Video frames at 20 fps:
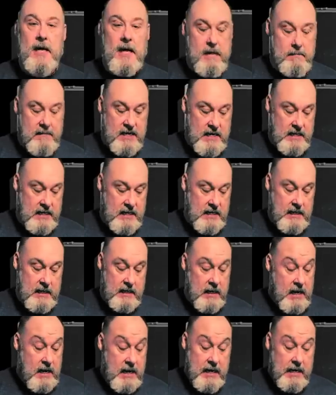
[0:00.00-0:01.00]
I mean,
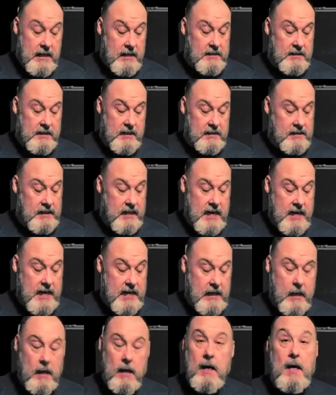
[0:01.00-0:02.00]
he he says,
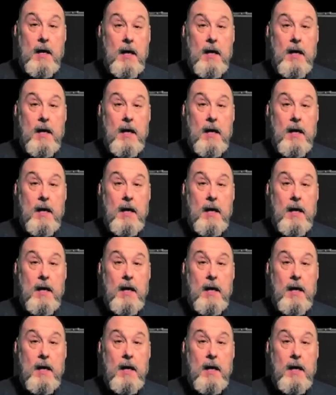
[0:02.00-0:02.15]
"Hey,